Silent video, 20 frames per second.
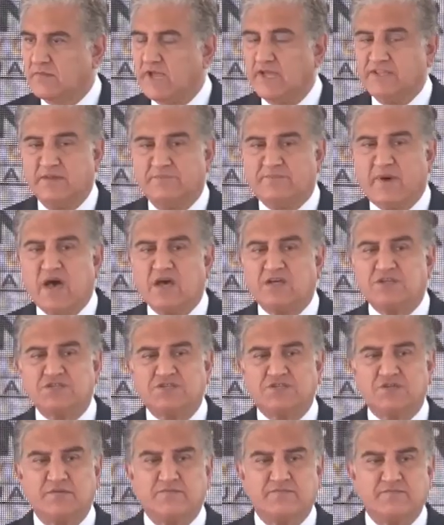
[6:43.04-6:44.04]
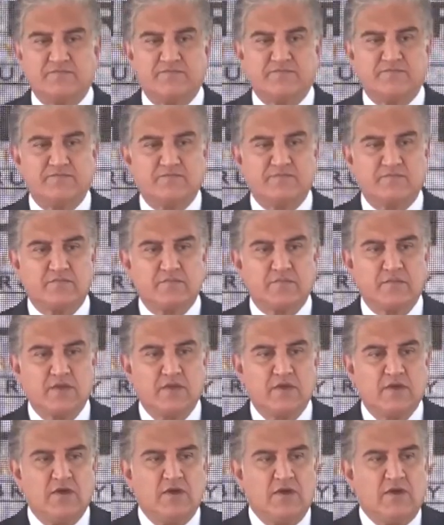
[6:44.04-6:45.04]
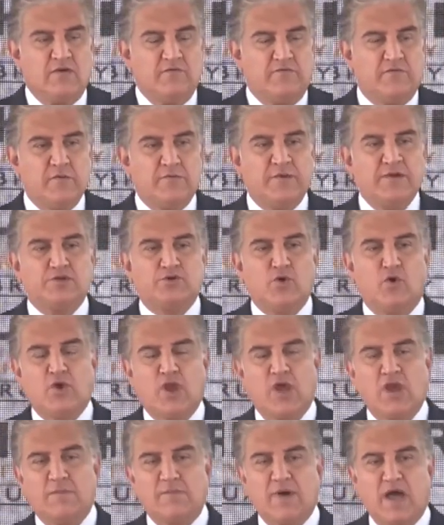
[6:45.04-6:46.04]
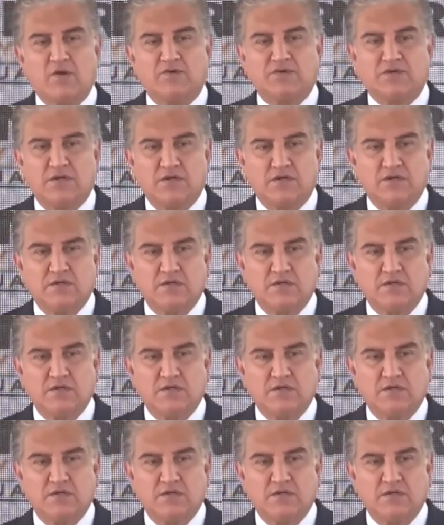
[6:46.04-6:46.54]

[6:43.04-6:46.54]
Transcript: In the past, we've been talking about